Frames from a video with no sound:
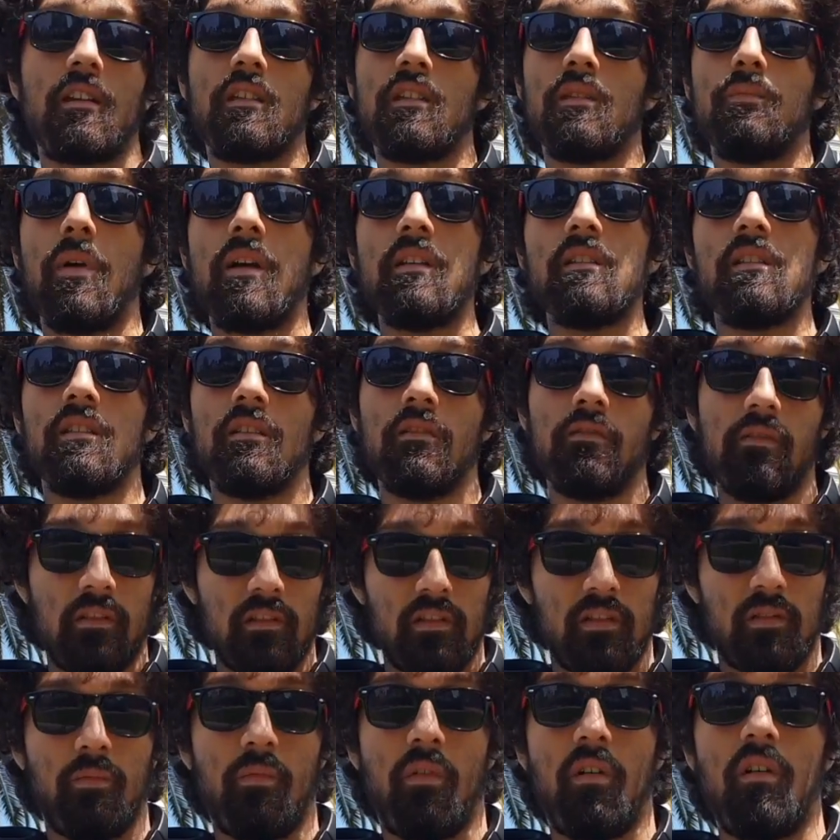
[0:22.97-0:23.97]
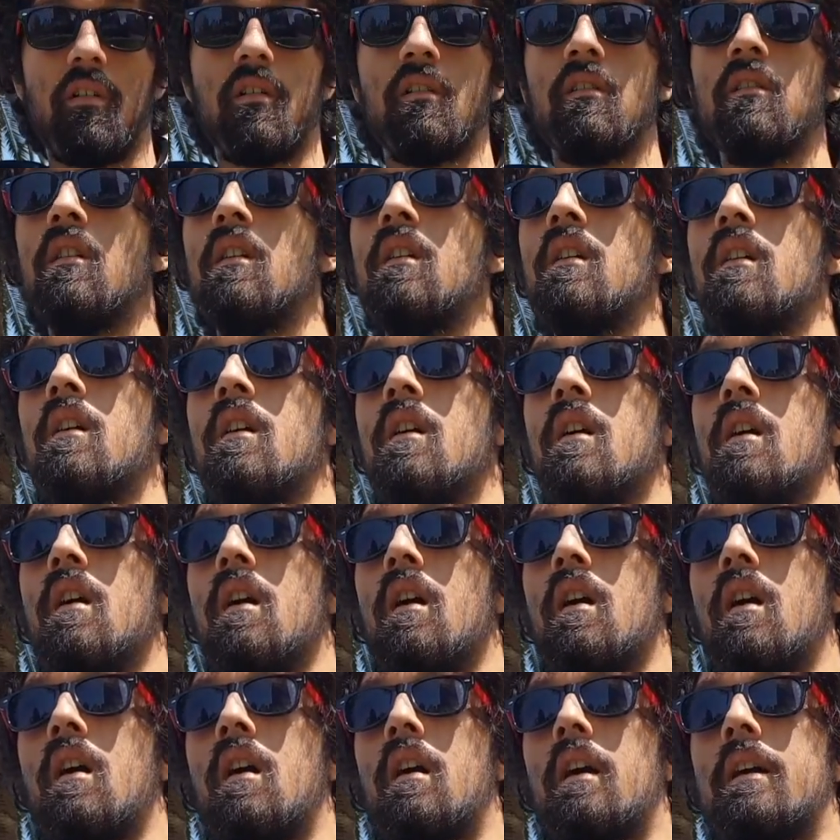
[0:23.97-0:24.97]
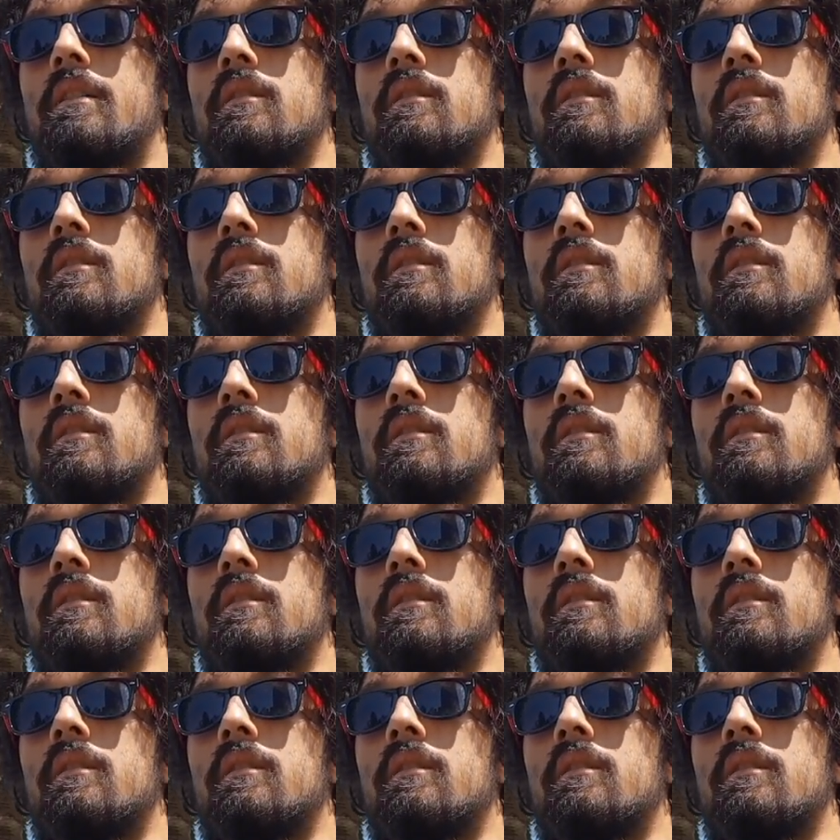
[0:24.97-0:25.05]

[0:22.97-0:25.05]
expensive and small.